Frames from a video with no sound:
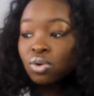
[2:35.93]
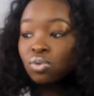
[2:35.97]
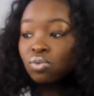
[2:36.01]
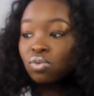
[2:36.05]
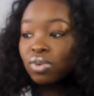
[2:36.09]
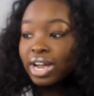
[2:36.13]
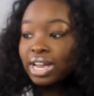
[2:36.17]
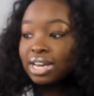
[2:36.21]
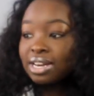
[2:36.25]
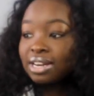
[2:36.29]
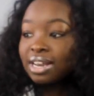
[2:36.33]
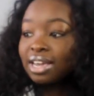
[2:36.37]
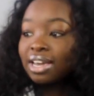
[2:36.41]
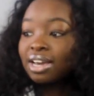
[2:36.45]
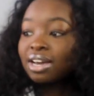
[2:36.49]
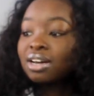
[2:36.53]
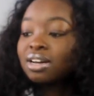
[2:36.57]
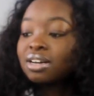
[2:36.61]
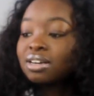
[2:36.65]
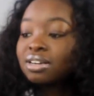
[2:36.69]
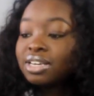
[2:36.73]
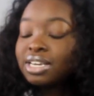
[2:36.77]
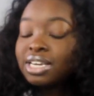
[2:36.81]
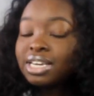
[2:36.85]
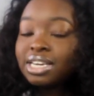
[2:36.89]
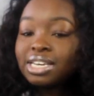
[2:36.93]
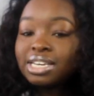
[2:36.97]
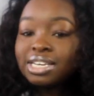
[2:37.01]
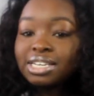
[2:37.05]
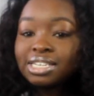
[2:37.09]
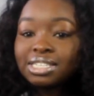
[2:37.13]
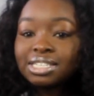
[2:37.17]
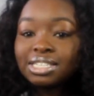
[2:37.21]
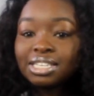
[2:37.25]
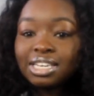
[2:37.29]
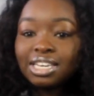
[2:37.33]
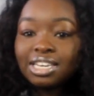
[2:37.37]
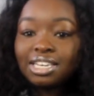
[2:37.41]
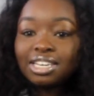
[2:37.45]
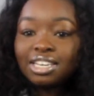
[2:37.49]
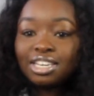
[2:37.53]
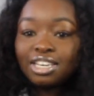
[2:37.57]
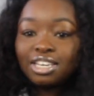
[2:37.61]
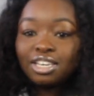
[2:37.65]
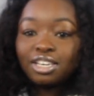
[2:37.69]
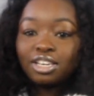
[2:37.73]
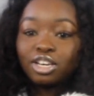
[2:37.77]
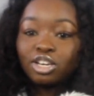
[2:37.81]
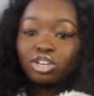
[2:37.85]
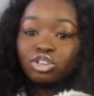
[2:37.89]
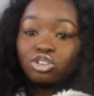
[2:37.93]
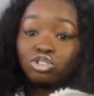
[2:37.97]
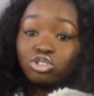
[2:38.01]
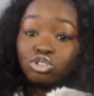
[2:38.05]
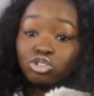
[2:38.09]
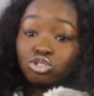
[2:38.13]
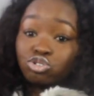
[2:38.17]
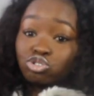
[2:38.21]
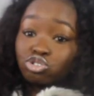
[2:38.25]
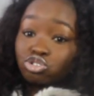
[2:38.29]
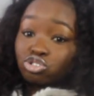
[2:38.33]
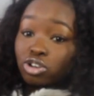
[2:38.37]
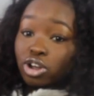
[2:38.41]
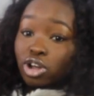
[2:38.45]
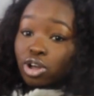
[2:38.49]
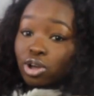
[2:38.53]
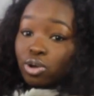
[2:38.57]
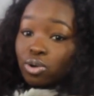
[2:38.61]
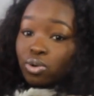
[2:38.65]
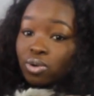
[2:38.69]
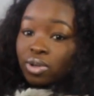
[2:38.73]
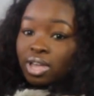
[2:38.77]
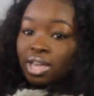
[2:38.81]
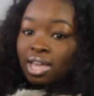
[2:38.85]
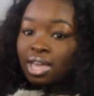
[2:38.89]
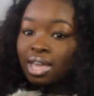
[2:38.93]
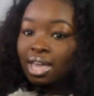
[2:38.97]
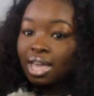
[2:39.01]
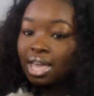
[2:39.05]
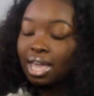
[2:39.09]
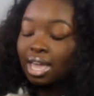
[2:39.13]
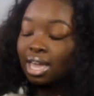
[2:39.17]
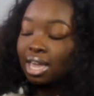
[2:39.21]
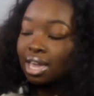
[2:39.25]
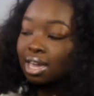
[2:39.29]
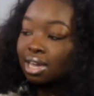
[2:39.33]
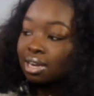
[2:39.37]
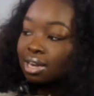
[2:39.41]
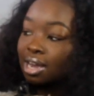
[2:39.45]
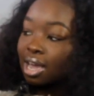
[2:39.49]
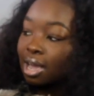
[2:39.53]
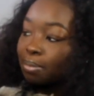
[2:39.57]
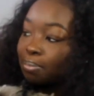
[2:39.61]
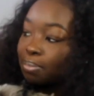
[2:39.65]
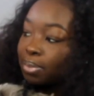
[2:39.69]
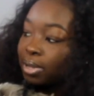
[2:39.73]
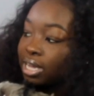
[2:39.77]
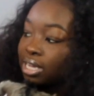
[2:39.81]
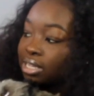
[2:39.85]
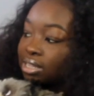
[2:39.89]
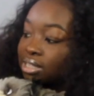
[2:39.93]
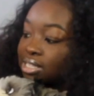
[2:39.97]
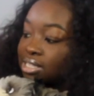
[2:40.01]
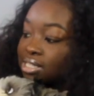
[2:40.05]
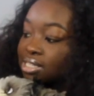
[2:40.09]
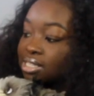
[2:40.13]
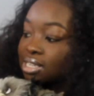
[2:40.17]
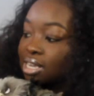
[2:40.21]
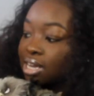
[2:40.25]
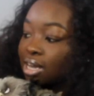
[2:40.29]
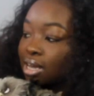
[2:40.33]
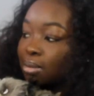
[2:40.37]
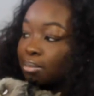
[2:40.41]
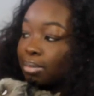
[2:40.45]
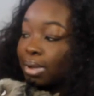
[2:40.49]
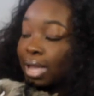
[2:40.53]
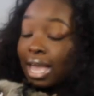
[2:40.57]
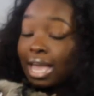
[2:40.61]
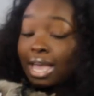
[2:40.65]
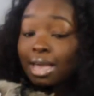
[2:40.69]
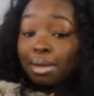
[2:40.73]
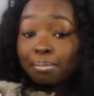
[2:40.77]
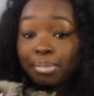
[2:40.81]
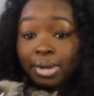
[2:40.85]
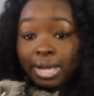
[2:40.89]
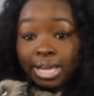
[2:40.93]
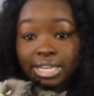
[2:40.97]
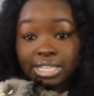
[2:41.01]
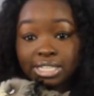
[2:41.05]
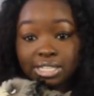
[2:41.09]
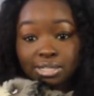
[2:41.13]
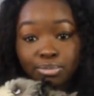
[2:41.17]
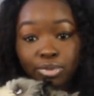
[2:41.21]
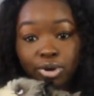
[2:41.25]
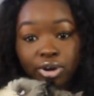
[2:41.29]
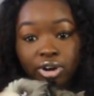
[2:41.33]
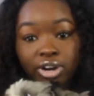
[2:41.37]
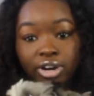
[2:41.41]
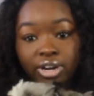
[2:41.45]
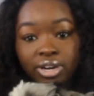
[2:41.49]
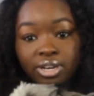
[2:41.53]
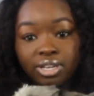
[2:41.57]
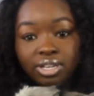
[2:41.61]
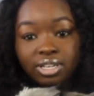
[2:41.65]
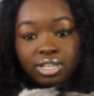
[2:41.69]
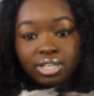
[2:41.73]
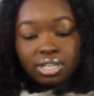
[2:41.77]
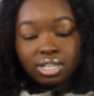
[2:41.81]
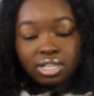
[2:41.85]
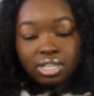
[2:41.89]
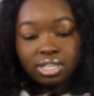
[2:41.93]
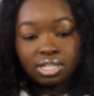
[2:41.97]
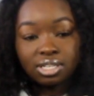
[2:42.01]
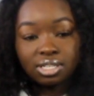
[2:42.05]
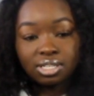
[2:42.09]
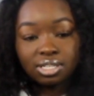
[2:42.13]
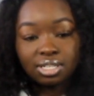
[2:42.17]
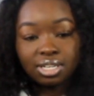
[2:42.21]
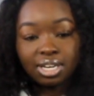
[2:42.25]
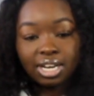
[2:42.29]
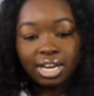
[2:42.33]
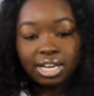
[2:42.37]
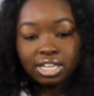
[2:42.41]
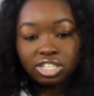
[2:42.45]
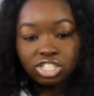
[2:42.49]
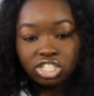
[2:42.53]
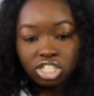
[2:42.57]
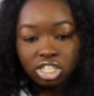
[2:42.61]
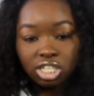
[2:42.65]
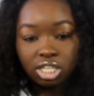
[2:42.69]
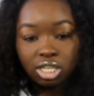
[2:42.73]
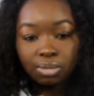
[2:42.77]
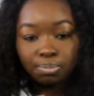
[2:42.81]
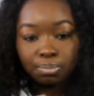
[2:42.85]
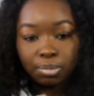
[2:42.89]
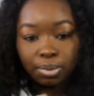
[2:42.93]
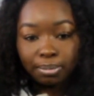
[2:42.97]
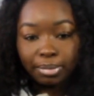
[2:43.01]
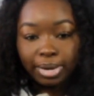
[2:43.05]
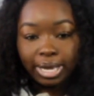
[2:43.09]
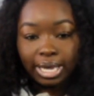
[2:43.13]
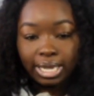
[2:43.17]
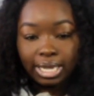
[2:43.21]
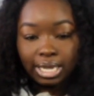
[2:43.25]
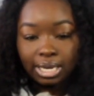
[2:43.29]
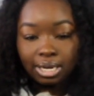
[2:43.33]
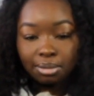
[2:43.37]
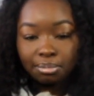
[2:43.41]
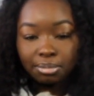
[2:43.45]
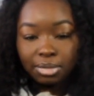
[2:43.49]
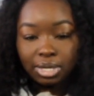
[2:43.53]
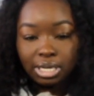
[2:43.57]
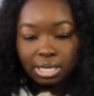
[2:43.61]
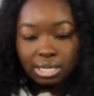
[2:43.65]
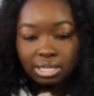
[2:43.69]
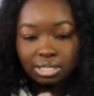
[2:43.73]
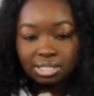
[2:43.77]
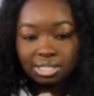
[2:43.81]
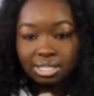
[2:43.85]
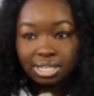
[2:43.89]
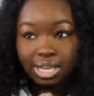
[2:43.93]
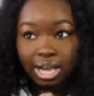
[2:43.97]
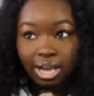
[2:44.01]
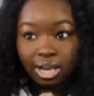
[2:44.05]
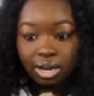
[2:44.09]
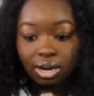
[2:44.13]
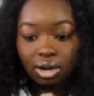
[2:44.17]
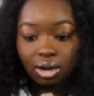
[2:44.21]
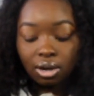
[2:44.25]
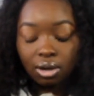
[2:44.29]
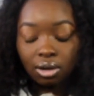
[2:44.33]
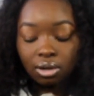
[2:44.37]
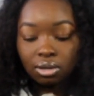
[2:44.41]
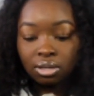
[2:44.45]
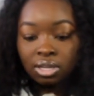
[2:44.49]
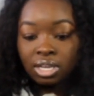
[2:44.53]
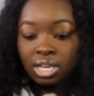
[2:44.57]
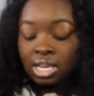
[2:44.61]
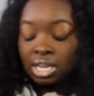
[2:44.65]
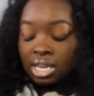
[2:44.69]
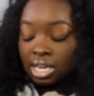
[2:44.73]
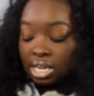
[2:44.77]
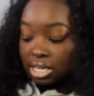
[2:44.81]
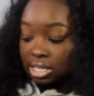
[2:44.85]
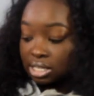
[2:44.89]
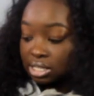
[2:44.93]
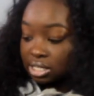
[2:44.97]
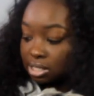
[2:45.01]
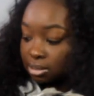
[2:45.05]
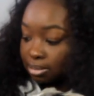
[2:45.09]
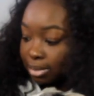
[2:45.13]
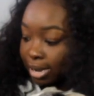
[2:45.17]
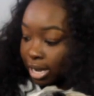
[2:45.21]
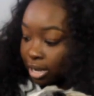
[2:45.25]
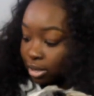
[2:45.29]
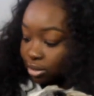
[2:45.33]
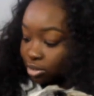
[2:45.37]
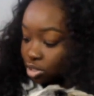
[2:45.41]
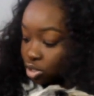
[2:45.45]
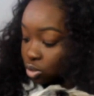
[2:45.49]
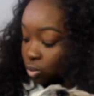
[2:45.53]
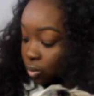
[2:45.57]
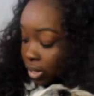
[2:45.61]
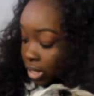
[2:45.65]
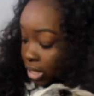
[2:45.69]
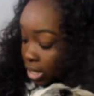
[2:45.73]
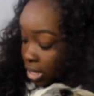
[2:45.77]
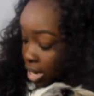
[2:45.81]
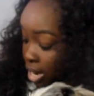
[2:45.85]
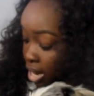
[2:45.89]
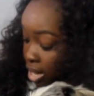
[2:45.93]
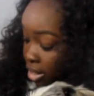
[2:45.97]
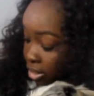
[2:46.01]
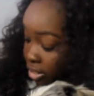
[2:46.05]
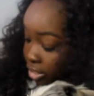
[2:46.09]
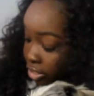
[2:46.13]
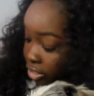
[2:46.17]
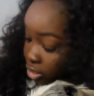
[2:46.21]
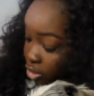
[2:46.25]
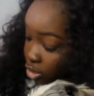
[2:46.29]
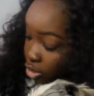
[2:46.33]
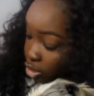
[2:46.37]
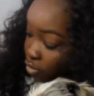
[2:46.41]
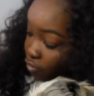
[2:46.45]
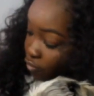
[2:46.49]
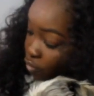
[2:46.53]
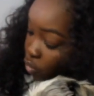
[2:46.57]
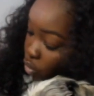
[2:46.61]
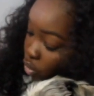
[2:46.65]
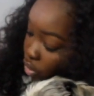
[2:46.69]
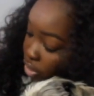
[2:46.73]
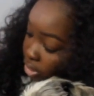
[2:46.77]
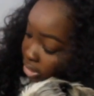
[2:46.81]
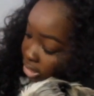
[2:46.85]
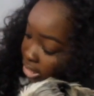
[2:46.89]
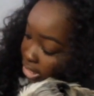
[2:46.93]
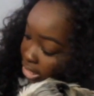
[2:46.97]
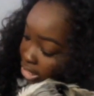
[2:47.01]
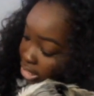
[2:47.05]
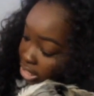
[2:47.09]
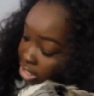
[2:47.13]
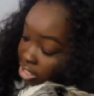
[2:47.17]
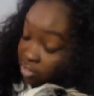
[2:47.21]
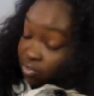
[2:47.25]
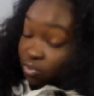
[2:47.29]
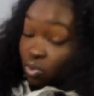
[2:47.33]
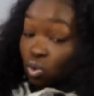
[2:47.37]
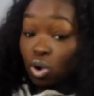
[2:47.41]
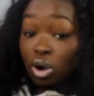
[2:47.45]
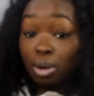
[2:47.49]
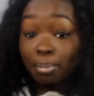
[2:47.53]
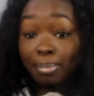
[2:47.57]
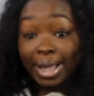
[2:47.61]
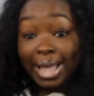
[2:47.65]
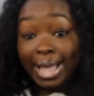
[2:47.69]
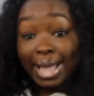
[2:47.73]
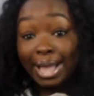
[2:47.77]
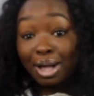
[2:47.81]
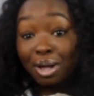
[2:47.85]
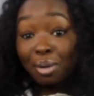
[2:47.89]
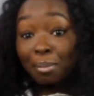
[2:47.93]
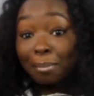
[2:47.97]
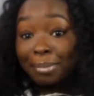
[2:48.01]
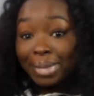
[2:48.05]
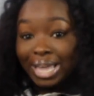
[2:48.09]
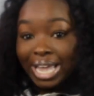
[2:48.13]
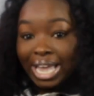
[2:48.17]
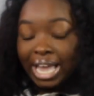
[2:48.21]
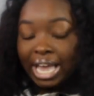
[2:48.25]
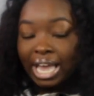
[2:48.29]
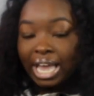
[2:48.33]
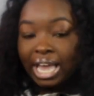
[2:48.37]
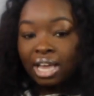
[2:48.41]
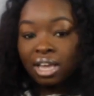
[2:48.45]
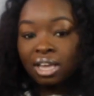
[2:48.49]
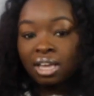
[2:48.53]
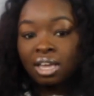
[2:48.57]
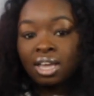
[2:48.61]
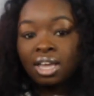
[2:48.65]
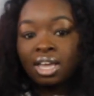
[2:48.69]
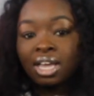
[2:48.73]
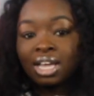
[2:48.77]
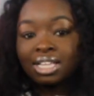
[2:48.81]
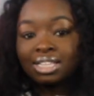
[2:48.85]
Right now he is eating Nutro, and I picked this up at PetSmart. It is not cheap by any means at all. It's about $20 for this 4-pound bag.